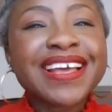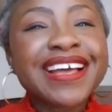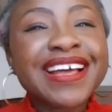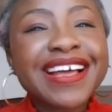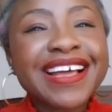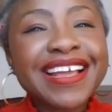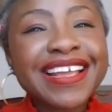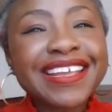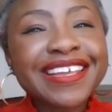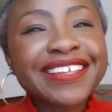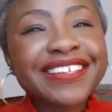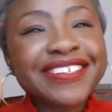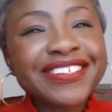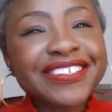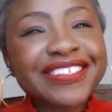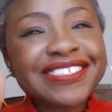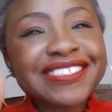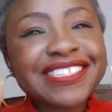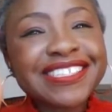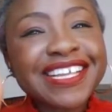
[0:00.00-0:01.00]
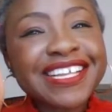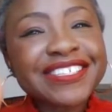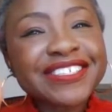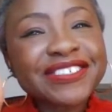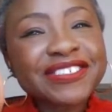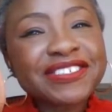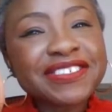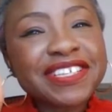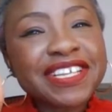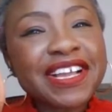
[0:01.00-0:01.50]
Hi, Elena
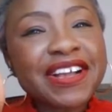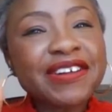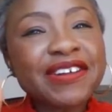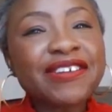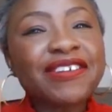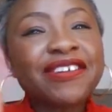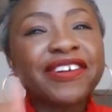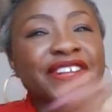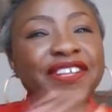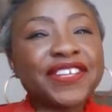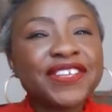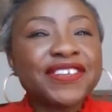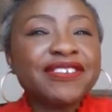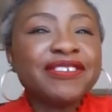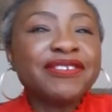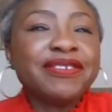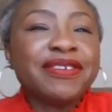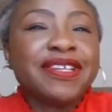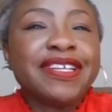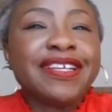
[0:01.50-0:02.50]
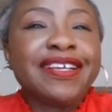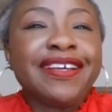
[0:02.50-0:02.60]
Sanctuary. How are you?